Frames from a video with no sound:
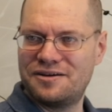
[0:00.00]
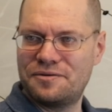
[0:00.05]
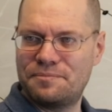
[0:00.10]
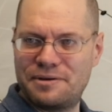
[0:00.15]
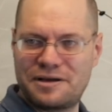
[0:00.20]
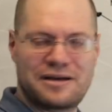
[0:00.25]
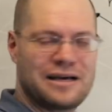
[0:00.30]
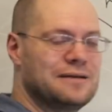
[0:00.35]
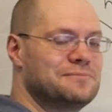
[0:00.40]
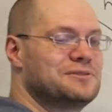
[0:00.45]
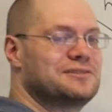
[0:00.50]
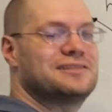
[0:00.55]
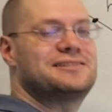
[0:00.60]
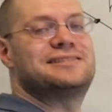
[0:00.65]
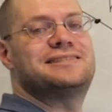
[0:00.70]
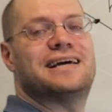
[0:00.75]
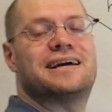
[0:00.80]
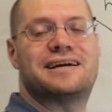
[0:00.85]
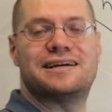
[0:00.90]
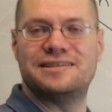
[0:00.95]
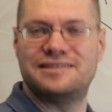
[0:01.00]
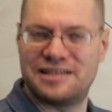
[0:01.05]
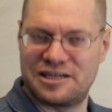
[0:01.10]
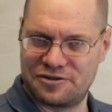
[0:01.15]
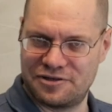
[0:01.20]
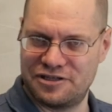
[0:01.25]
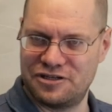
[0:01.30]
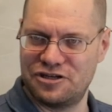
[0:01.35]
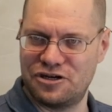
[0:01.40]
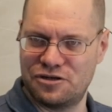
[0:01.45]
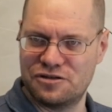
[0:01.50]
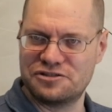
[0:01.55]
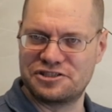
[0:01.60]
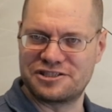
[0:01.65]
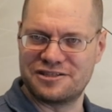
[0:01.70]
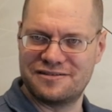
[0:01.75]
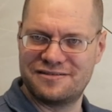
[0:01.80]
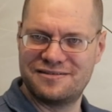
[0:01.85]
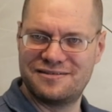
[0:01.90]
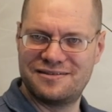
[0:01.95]
becomes the secondary
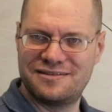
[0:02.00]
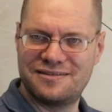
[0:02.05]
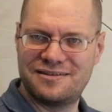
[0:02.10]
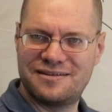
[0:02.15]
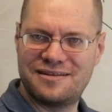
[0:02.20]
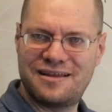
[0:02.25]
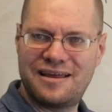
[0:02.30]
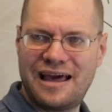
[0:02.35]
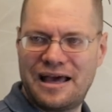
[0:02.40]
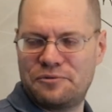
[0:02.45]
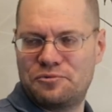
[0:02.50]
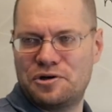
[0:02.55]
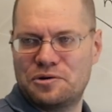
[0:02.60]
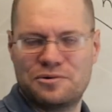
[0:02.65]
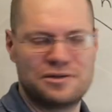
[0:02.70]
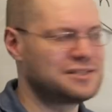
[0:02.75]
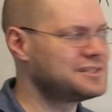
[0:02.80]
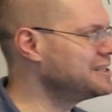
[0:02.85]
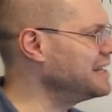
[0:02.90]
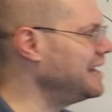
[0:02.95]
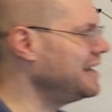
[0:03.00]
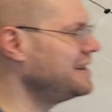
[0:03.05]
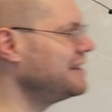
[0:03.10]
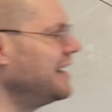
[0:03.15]
notion. And we would say